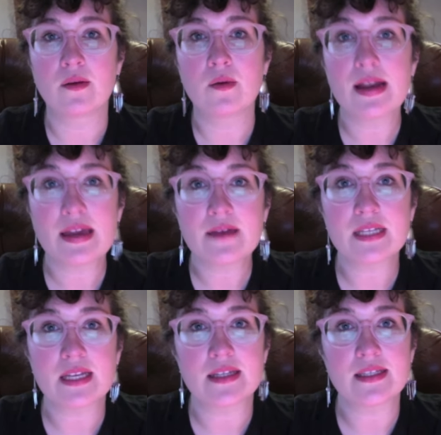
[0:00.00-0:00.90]
What gives
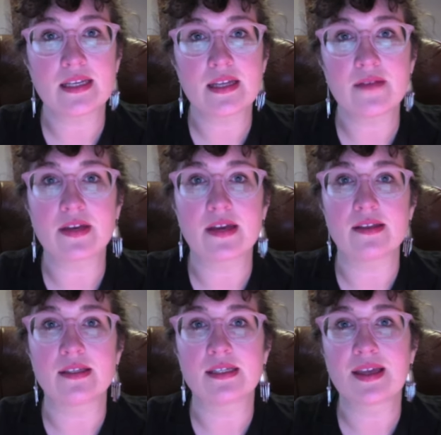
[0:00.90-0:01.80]
it its
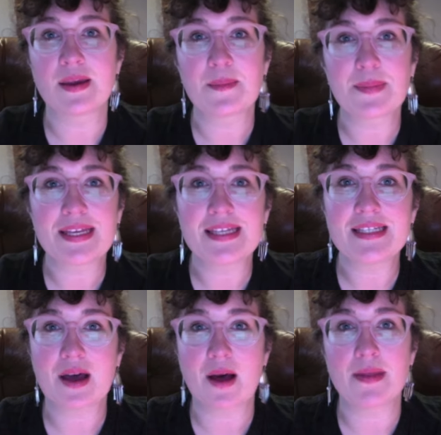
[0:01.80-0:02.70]
significance? Please
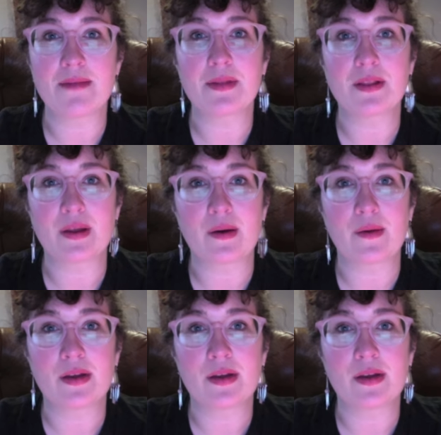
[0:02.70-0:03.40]
comment below.